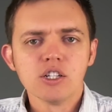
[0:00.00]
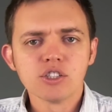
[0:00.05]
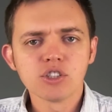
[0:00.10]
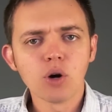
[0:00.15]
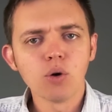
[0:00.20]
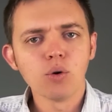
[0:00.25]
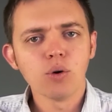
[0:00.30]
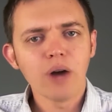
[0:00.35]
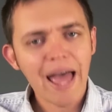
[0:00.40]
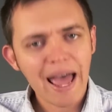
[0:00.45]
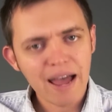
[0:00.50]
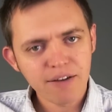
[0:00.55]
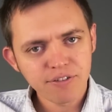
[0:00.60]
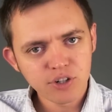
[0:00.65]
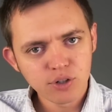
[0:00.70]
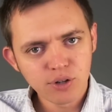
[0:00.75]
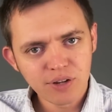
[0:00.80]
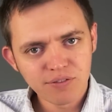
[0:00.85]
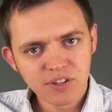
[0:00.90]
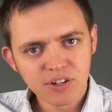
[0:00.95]
So
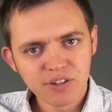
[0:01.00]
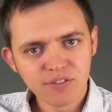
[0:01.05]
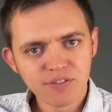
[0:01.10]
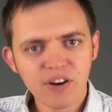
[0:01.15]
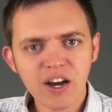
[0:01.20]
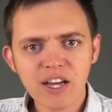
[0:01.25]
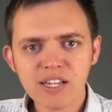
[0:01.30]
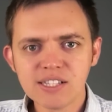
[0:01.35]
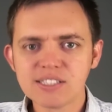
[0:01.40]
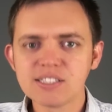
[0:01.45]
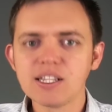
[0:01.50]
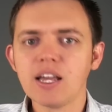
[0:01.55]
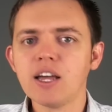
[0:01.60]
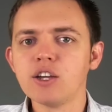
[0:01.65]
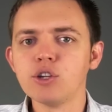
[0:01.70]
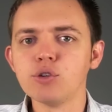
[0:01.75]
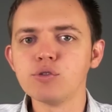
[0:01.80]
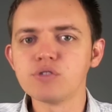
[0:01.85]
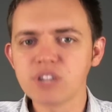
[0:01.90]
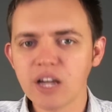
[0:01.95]
after you have the device,
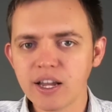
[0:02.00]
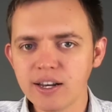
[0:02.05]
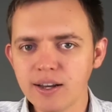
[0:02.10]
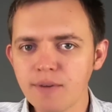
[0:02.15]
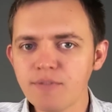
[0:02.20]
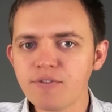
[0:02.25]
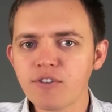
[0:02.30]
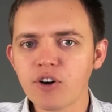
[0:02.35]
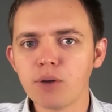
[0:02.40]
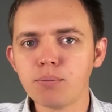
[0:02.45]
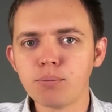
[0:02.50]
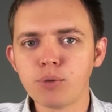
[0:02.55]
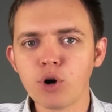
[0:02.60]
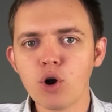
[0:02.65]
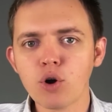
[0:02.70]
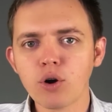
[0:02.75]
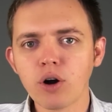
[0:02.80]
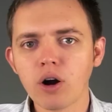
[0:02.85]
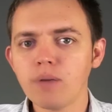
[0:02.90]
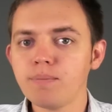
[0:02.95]
you signed up for a
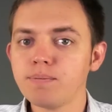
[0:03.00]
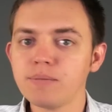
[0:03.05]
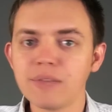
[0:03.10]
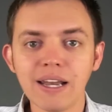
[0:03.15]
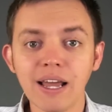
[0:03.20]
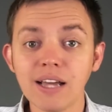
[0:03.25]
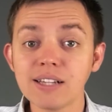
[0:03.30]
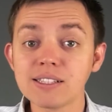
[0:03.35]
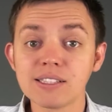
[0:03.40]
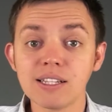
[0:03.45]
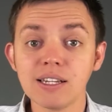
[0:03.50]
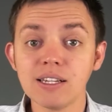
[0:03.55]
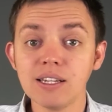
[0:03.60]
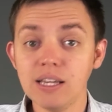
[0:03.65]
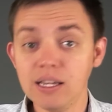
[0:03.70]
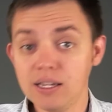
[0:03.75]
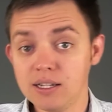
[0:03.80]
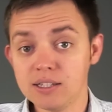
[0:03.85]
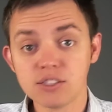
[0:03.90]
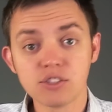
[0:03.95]
broker, the next thing
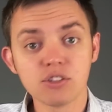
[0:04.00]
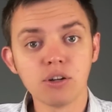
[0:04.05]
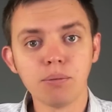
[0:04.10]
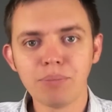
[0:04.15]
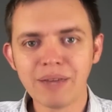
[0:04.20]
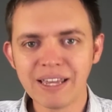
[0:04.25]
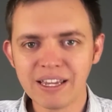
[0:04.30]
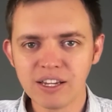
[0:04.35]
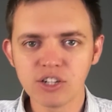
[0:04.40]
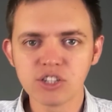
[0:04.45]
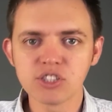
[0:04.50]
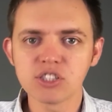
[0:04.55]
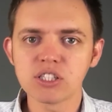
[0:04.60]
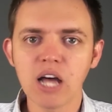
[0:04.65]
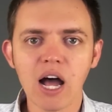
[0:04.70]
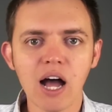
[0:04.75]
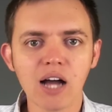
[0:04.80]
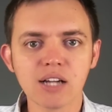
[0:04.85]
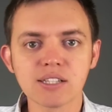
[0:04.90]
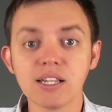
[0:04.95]
is to pick your
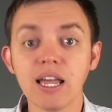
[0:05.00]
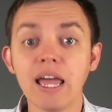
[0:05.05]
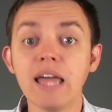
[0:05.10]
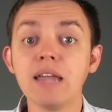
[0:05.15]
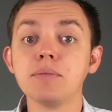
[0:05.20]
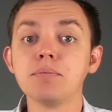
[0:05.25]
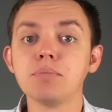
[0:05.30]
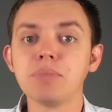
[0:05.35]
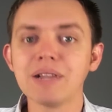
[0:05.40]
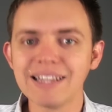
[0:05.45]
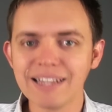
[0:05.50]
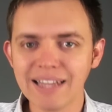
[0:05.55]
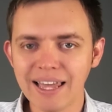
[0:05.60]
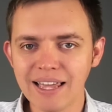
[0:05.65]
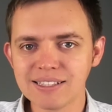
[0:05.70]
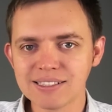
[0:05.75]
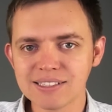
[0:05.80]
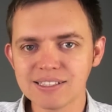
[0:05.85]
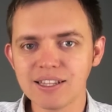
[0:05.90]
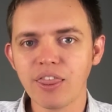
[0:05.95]
stocks and
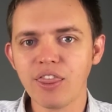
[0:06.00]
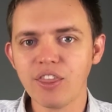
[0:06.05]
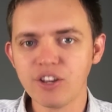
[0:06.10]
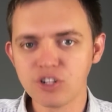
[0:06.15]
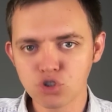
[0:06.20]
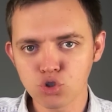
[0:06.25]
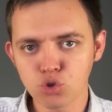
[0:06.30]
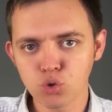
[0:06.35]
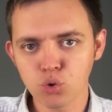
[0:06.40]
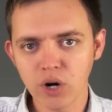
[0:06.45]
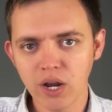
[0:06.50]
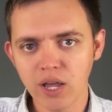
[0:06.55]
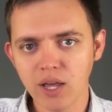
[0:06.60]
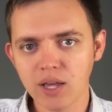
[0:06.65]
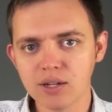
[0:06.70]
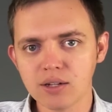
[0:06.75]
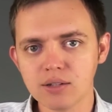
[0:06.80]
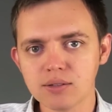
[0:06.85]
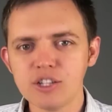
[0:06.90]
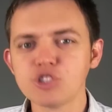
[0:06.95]
place the
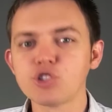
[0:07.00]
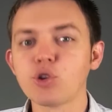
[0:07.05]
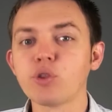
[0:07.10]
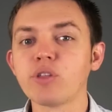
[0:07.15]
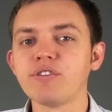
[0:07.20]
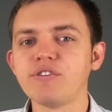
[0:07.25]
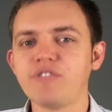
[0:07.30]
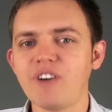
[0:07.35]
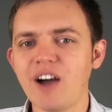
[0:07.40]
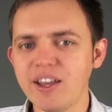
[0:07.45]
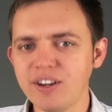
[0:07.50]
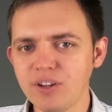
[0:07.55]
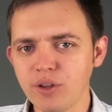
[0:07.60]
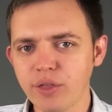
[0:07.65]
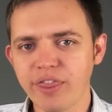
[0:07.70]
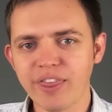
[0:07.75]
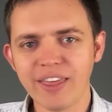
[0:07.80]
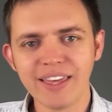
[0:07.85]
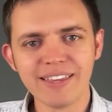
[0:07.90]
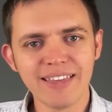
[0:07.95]
trade. So the final
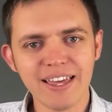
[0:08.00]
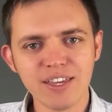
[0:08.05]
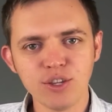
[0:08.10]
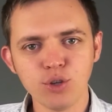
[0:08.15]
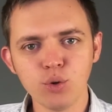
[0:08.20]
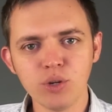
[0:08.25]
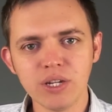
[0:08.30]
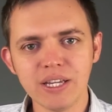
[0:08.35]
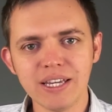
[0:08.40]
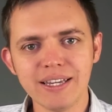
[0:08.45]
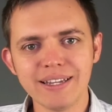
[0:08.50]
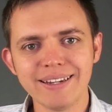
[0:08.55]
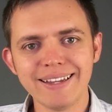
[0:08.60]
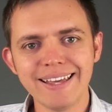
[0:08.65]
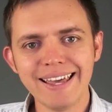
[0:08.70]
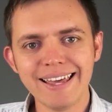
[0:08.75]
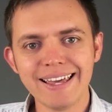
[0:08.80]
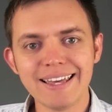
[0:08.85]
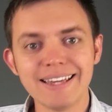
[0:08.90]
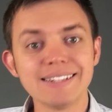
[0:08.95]
thing that you need
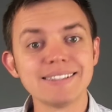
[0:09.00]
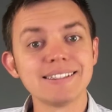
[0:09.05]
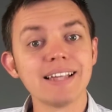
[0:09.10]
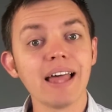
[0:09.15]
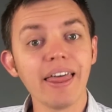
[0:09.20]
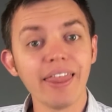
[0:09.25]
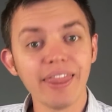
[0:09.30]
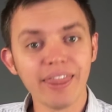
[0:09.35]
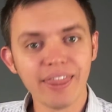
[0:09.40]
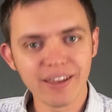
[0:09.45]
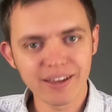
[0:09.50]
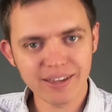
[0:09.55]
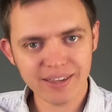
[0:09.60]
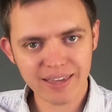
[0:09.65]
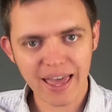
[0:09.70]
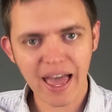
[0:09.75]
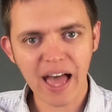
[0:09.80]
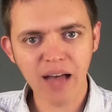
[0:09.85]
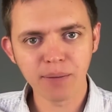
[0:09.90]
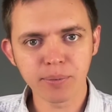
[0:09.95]
is the
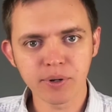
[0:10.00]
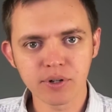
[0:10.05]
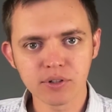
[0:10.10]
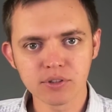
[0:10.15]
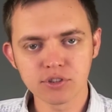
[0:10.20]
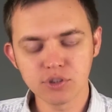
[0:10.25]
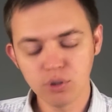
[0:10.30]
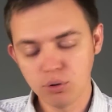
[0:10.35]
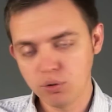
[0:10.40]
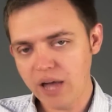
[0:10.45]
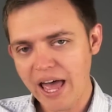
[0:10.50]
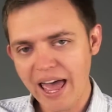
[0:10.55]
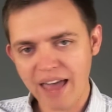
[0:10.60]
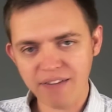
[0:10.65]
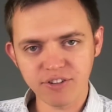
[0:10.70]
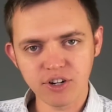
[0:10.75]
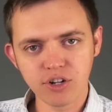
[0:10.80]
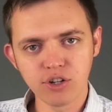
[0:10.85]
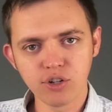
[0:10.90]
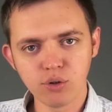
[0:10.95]
capital. So
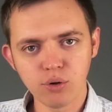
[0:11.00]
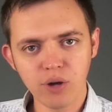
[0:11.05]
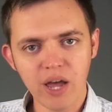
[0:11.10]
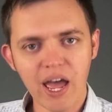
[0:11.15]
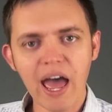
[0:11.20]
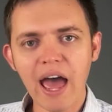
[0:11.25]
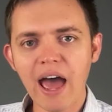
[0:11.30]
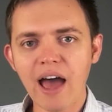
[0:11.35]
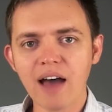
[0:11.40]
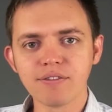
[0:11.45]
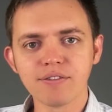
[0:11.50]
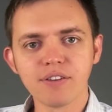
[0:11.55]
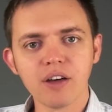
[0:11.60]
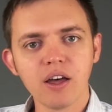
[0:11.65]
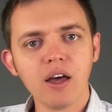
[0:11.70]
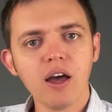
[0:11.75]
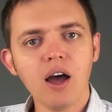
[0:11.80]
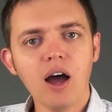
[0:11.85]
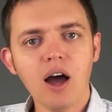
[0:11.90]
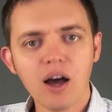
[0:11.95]
after you have
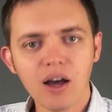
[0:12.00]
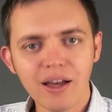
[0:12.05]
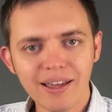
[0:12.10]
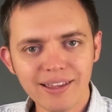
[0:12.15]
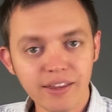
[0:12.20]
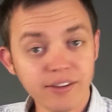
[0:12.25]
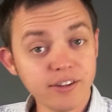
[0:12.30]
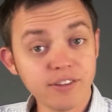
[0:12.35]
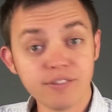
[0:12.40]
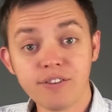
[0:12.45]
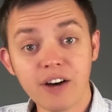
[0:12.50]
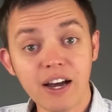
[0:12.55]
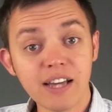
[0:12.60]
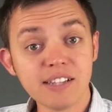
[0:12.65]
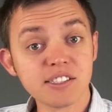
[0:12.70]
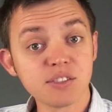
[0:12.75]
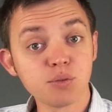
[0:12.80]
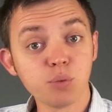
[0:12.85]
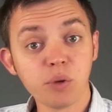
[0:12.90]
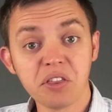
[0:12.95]
uh, a
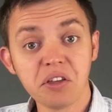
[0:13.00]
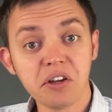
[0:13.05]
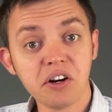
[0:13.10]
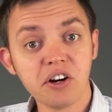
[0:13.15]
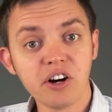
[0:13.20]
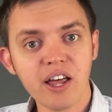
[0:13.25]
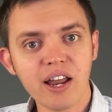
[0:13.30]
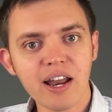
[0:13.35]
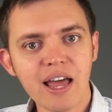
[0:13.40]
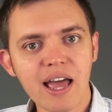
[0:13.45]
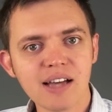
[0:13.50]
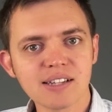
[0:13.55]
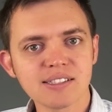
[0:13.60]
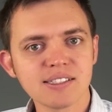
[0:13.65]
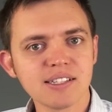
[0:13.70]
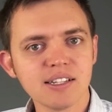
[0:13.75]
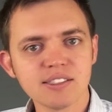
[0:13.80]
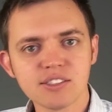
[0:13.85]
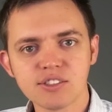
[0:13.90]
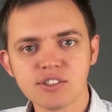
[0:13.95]
device with internet
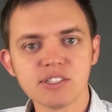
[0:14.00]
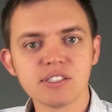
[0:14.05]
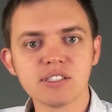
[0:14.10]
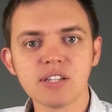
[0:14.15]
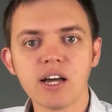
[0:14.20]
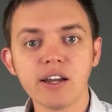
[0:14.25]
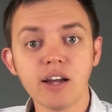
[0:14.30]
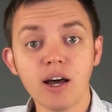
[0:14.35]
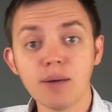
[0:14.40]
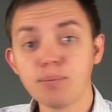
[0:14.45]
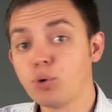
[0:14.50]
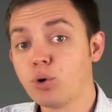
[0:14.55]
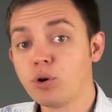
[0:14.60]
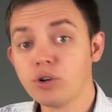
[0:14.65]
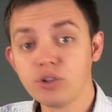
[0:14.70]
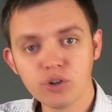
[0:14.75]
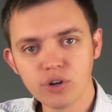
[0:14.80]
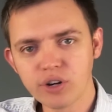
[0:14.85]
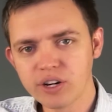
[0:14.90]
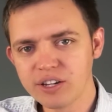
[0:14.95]
access to sign up,
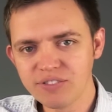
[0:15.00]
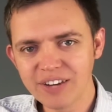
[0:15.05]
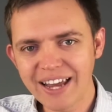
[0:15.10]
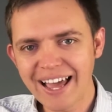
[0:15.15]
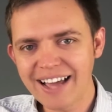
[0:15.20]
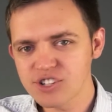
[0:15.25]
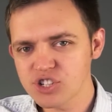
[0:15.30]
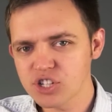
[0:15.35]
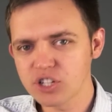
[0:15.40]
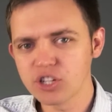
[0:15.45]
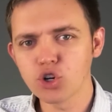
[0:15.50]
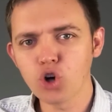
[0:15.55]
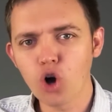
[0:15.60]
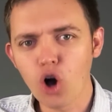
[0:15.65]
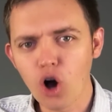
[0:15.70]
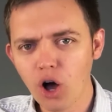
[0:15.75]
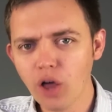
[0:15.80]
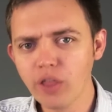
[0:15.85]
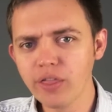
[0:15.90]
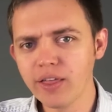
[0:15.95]
or you could even actually
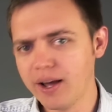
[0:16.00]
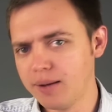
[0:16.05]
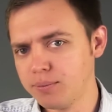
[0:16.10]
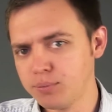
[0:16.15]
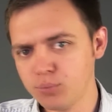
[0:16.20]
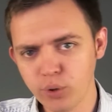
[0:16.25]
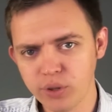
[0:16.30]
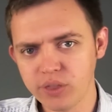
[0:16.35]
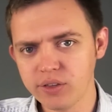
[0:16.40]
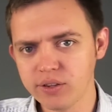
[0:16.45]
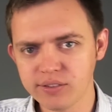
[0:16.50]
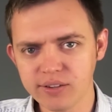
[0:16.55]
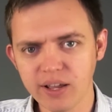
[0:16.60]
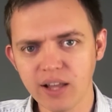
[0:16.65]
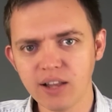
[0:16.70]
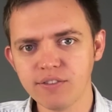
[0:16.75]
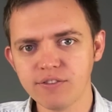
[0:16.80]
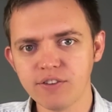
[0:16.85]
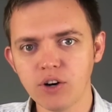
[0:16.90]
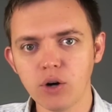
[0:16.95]
call them with a
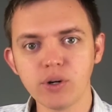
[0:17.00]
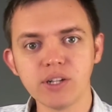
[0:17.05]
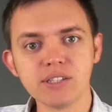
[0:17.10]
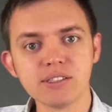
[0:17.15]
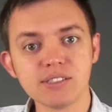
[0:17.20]
telephone